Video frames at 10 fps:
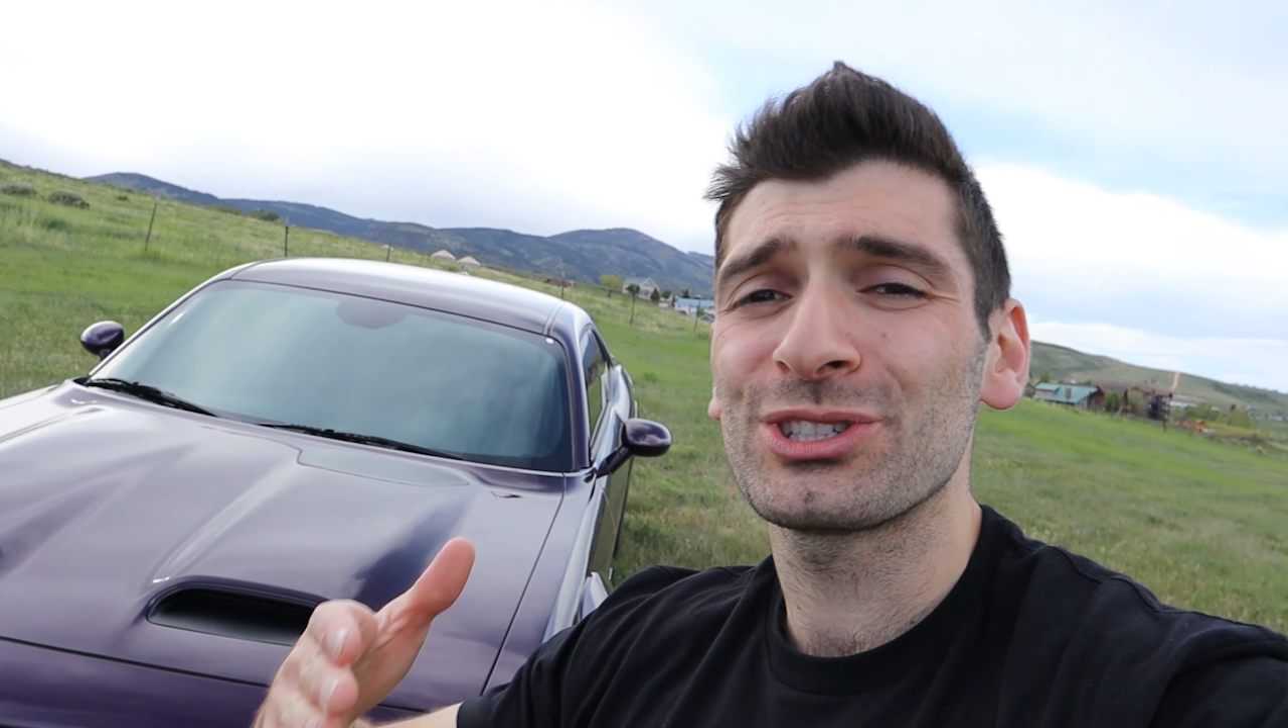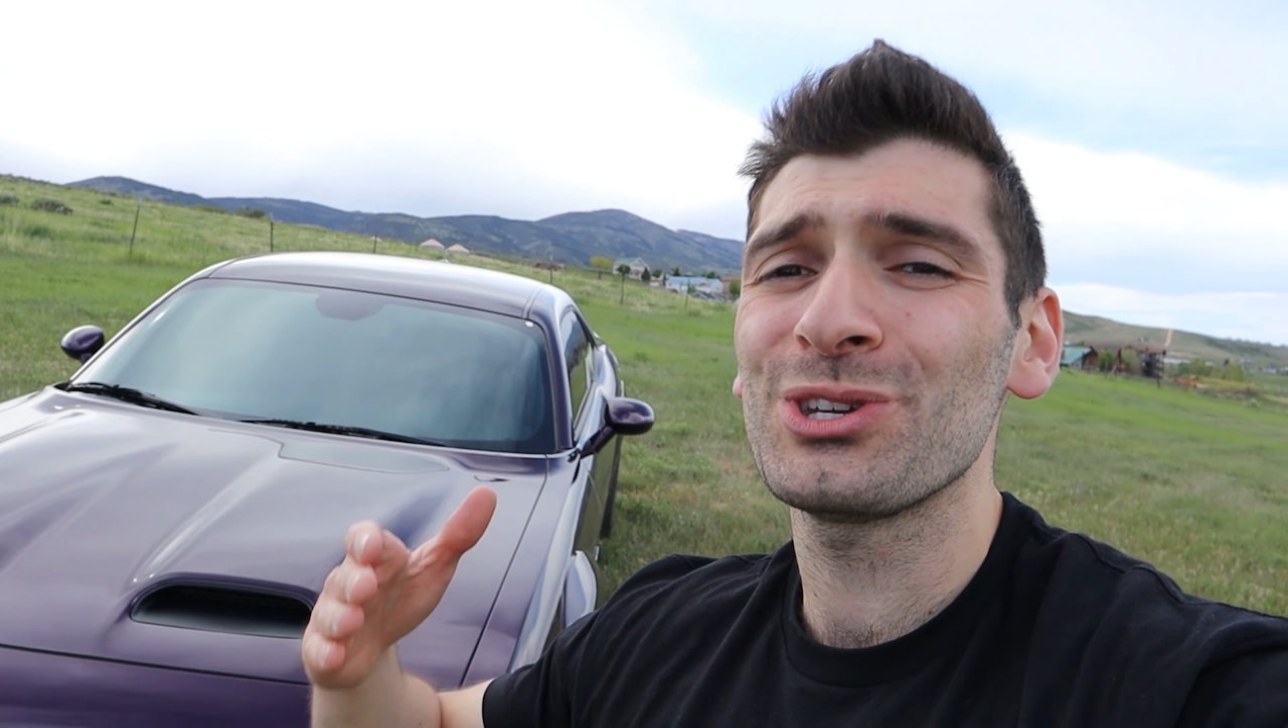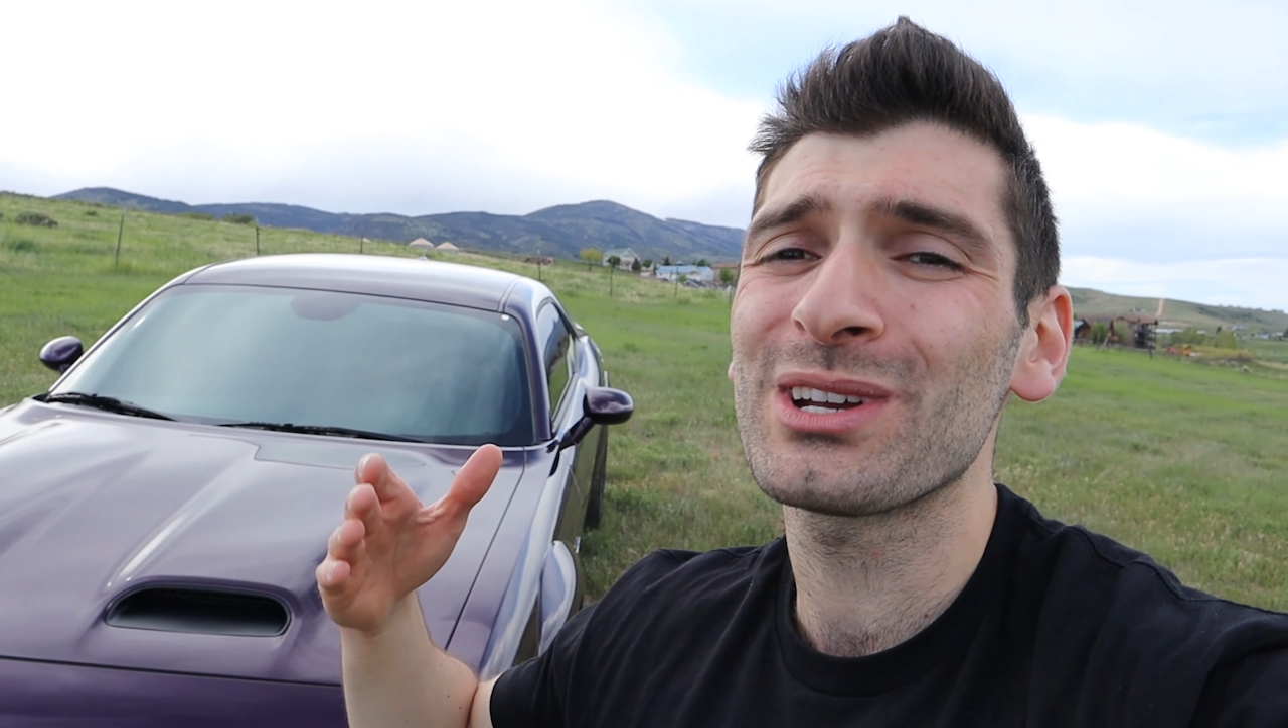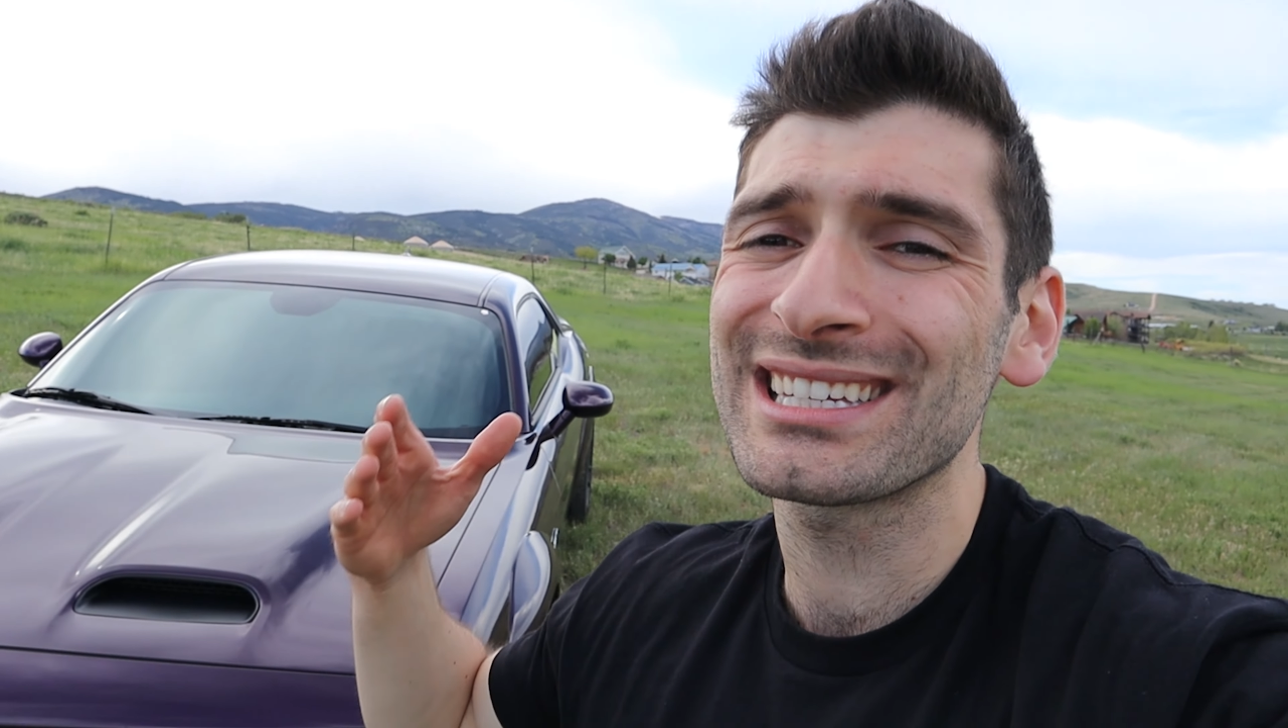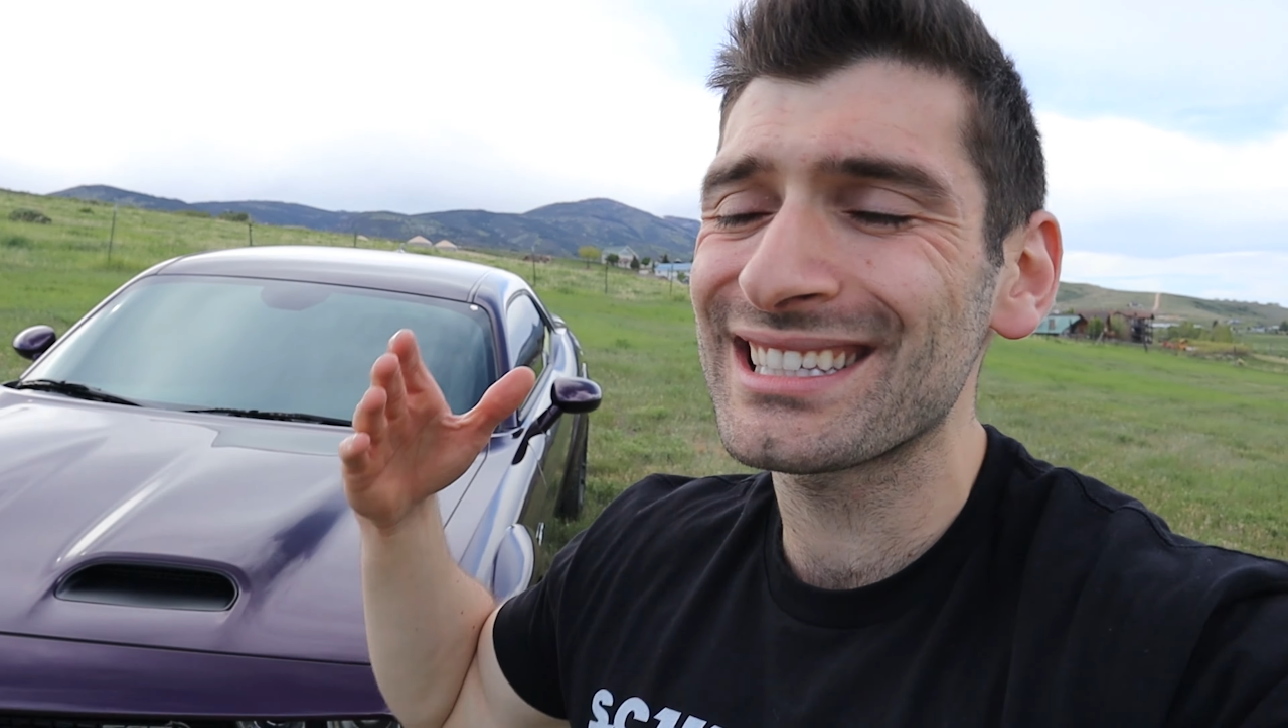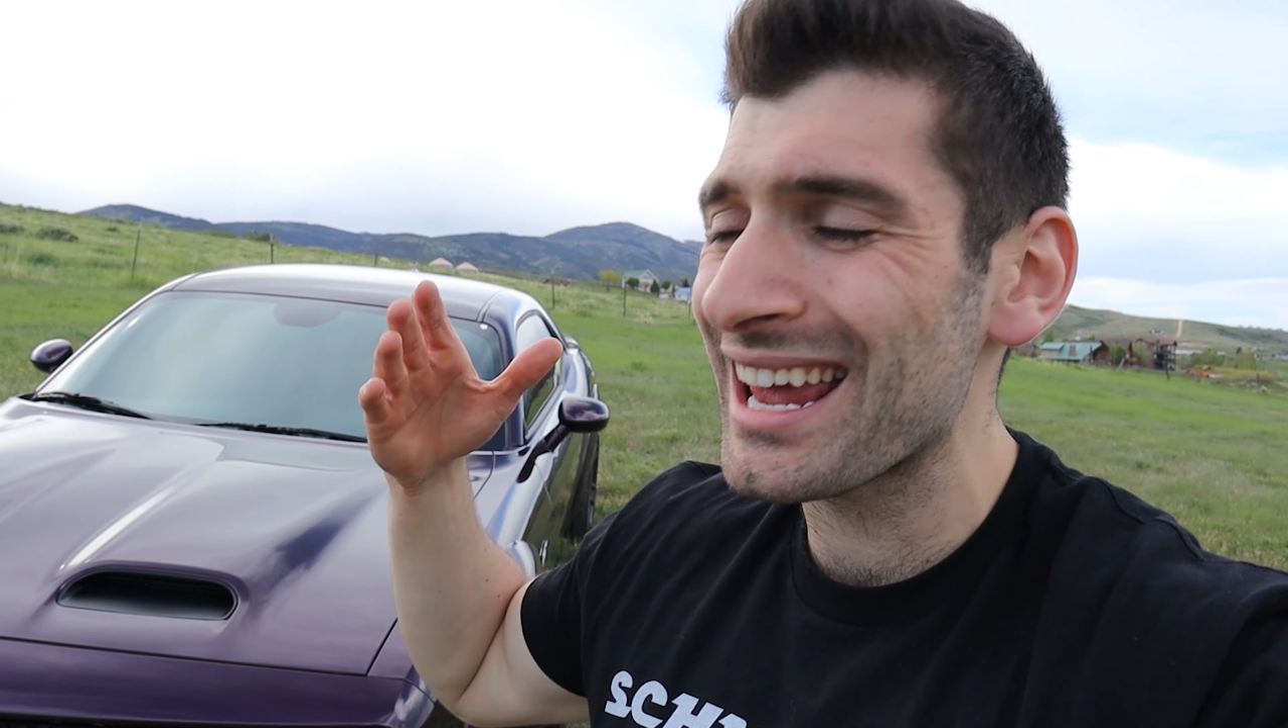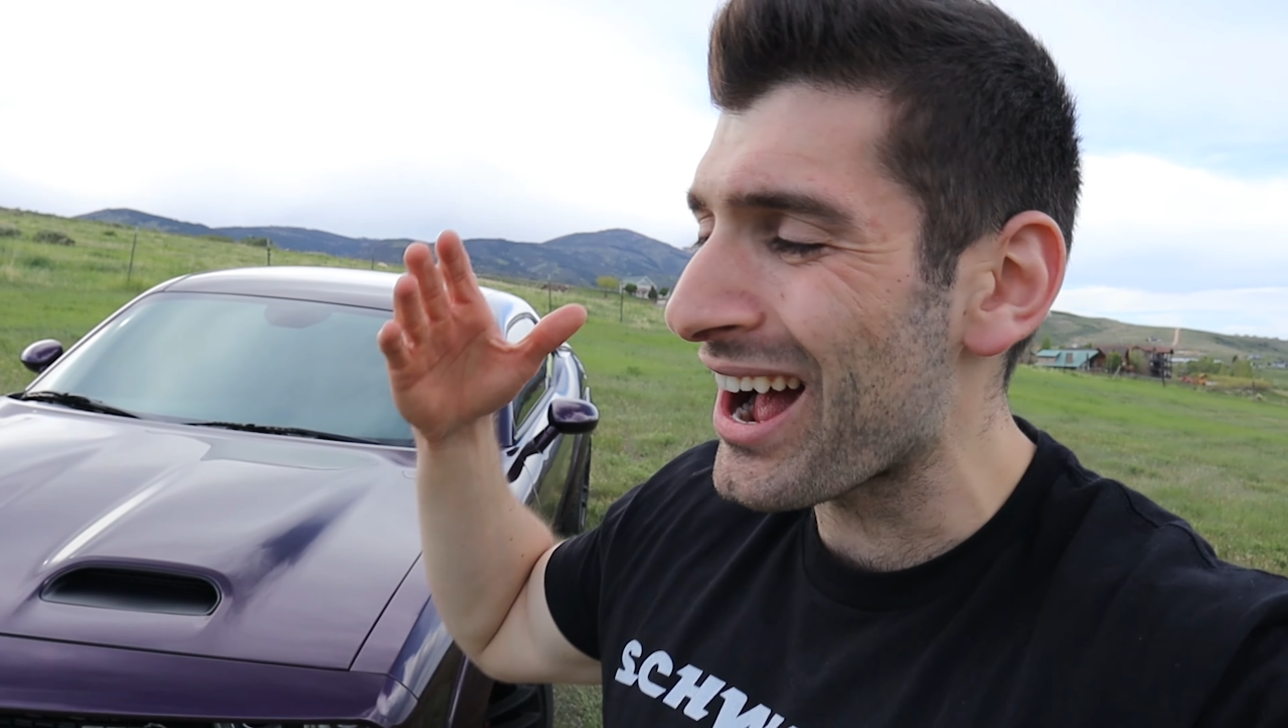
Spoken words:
you can stay